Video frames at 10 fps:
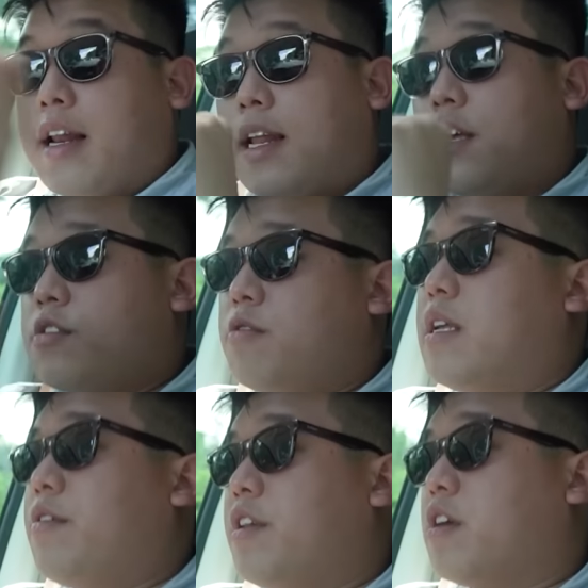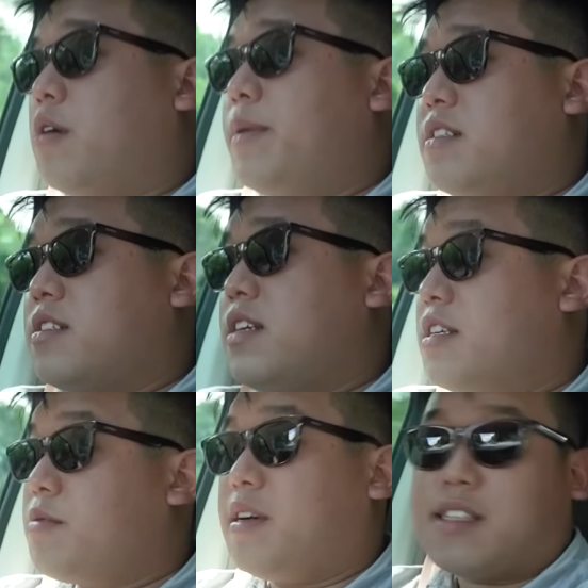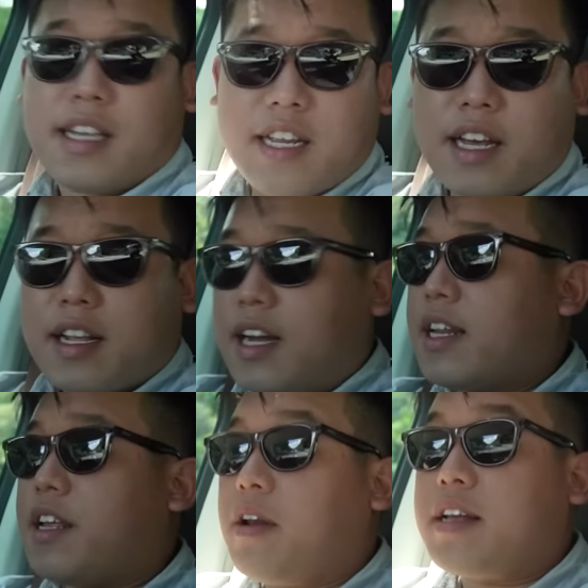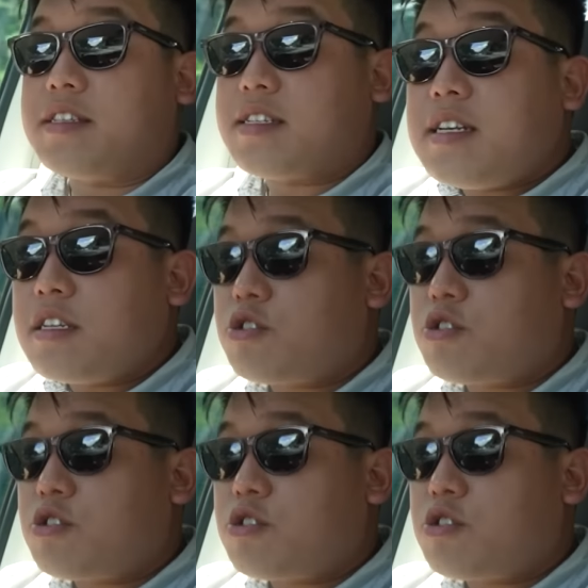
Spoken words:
Let us know down in the comments. As well as any other car that you'd like to see us